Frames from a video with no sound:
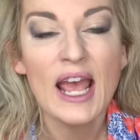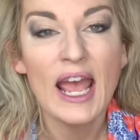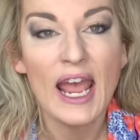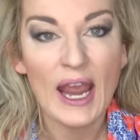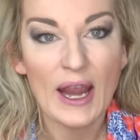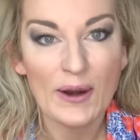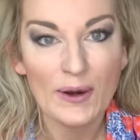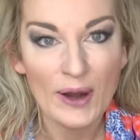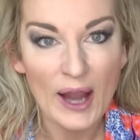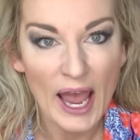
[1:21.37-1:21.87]

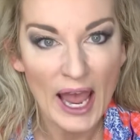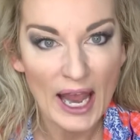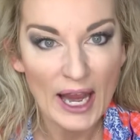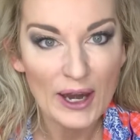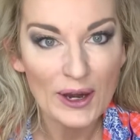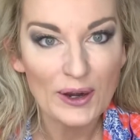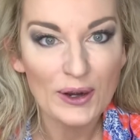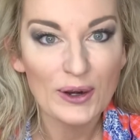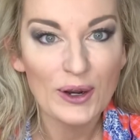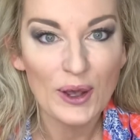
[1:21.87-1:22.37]
Our
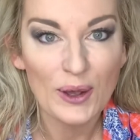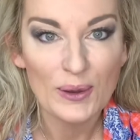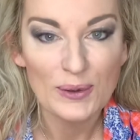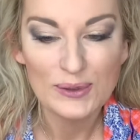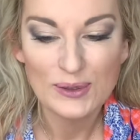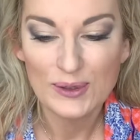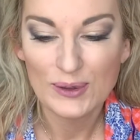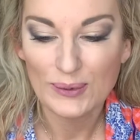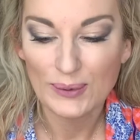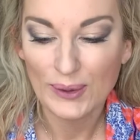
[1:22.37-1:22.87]
hair goes
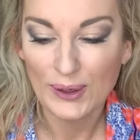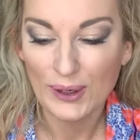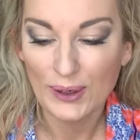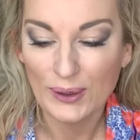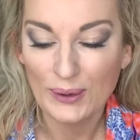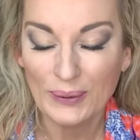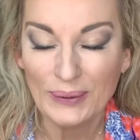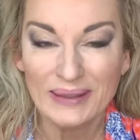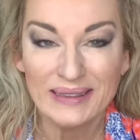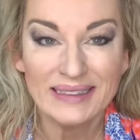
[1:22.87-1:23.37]

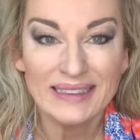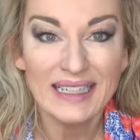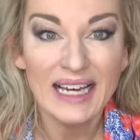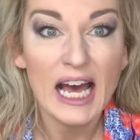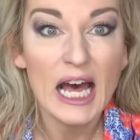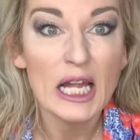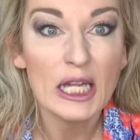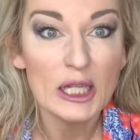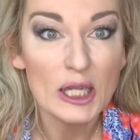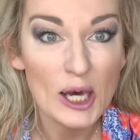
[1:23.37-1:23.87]
through
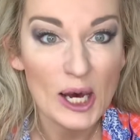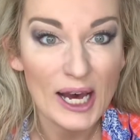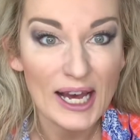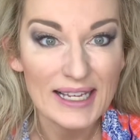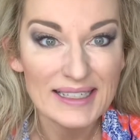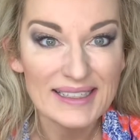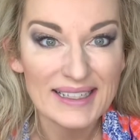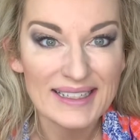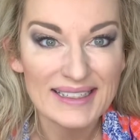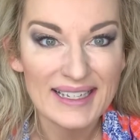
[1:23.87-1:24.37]
a
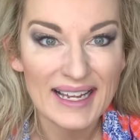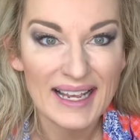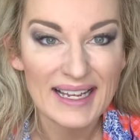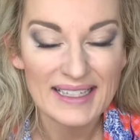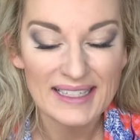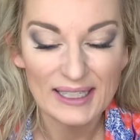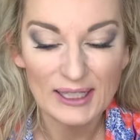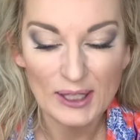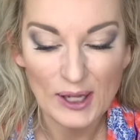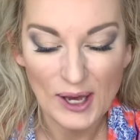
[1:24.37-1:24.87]
lot. It takes a
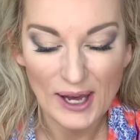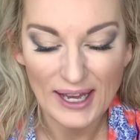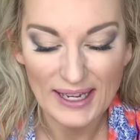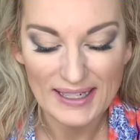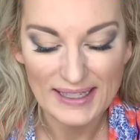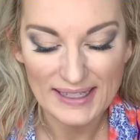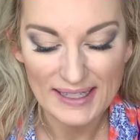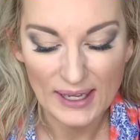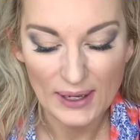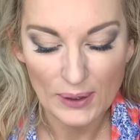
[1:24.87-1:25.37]
lot.
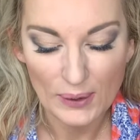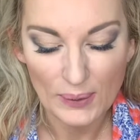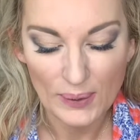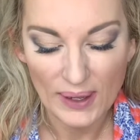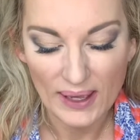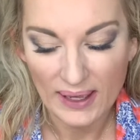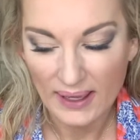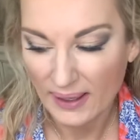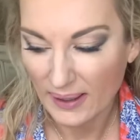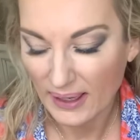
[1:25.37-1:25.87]
So
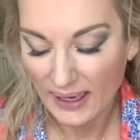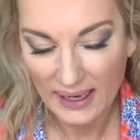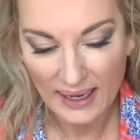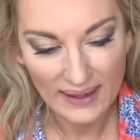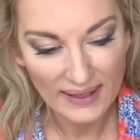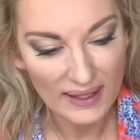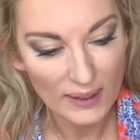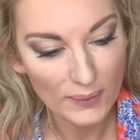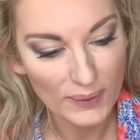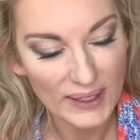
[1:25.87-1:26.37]

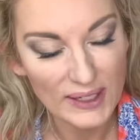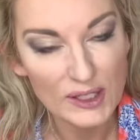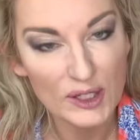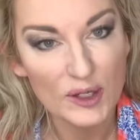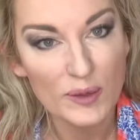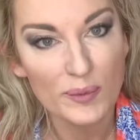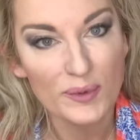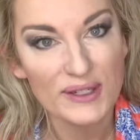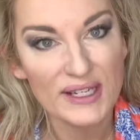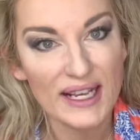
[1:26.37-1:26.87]
anything we can do to
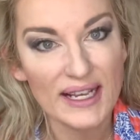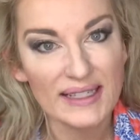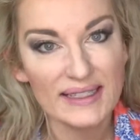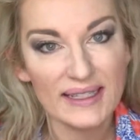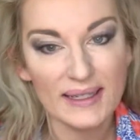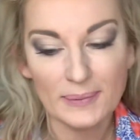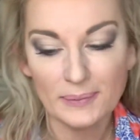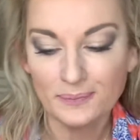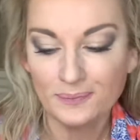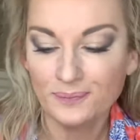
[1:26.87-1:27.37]
protect
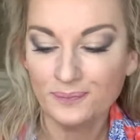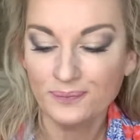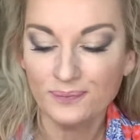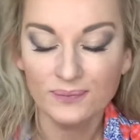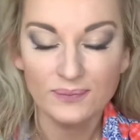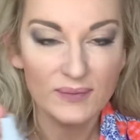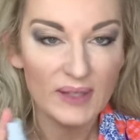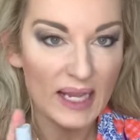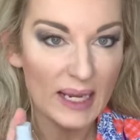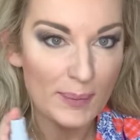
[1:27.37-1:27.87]
it,
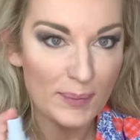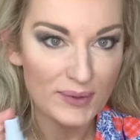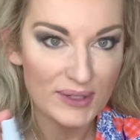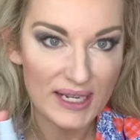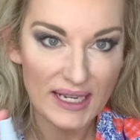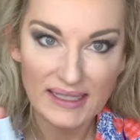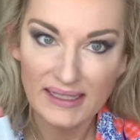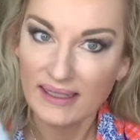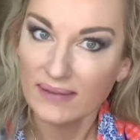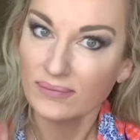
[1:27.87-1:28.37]
heat
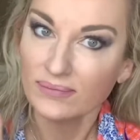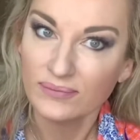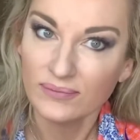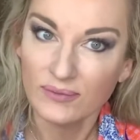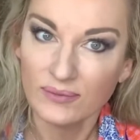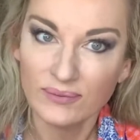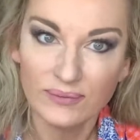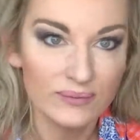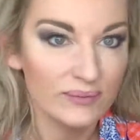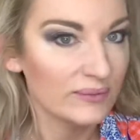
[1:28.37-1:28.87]
protectant,
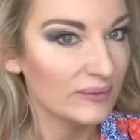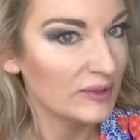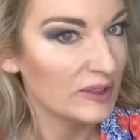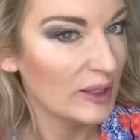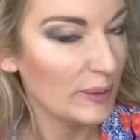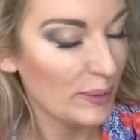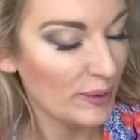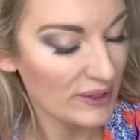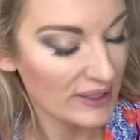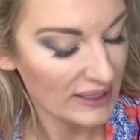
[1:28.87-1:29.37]

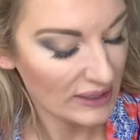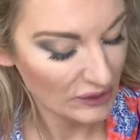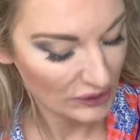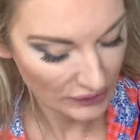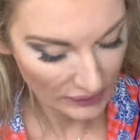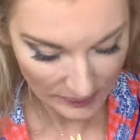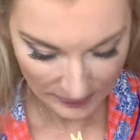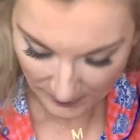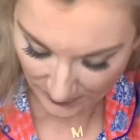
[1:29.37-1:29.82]
super essential.